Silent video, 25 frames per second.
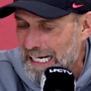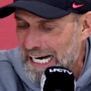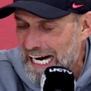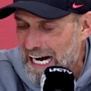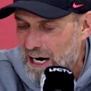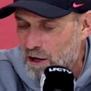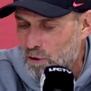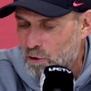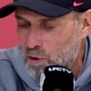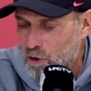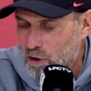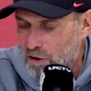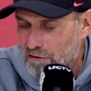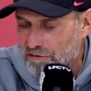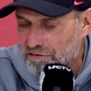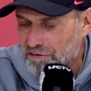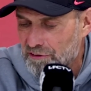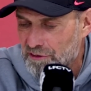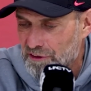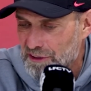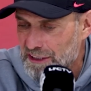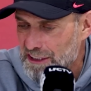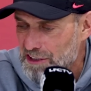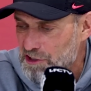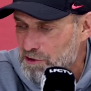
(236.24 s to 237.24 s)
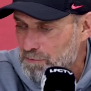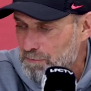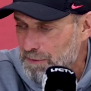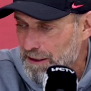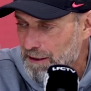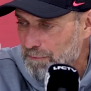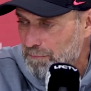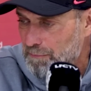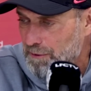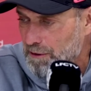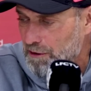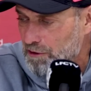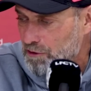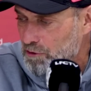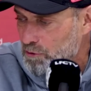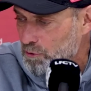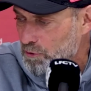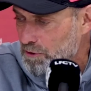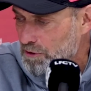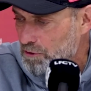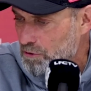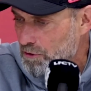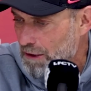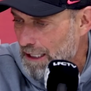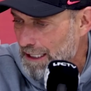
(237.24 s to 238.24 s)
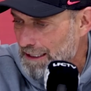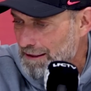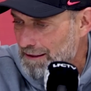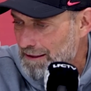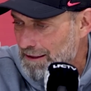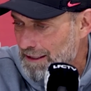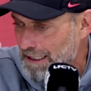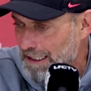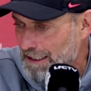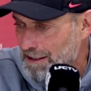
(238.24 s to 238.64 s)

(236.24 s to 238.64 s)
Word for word: how often these people do the right